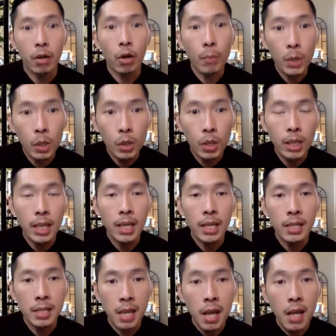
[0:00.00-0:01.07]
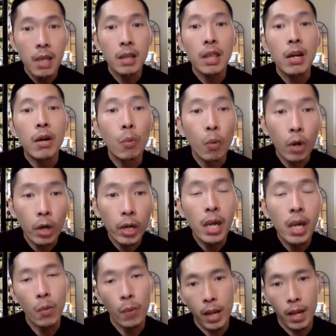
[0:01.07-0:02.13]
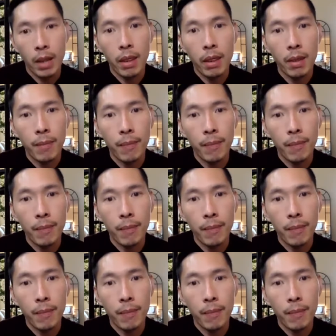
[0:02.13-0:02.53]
communities that they're working with?